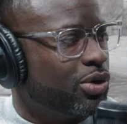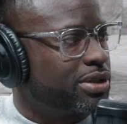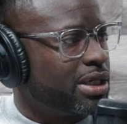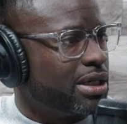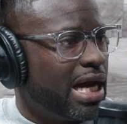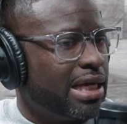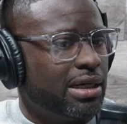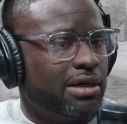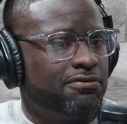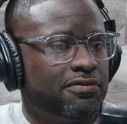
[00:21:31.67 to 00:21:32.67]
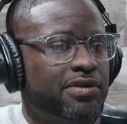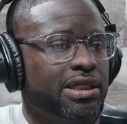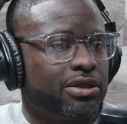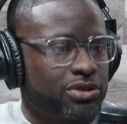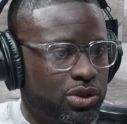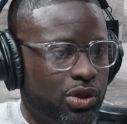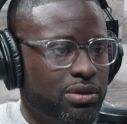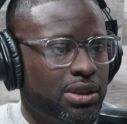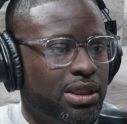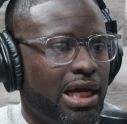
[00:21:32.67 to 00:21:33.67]
North Carolina 15 years
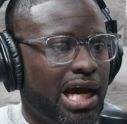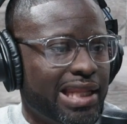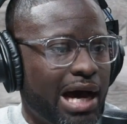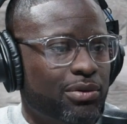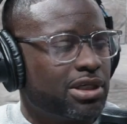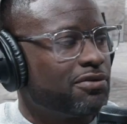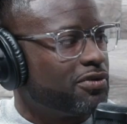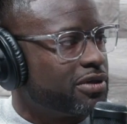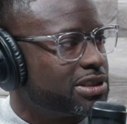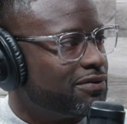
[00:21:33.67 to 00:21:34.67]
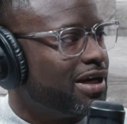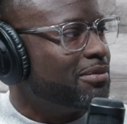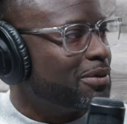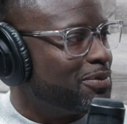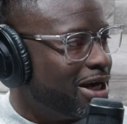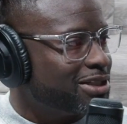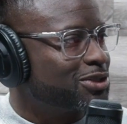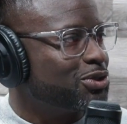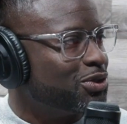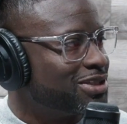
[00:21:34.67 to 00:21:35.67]
ago. And that was our first development
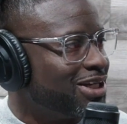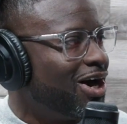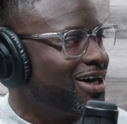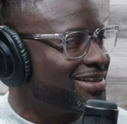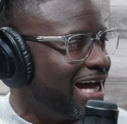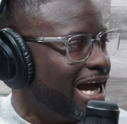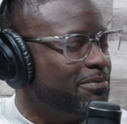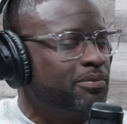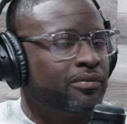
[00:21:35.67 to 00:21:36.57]
project. So it was a long time.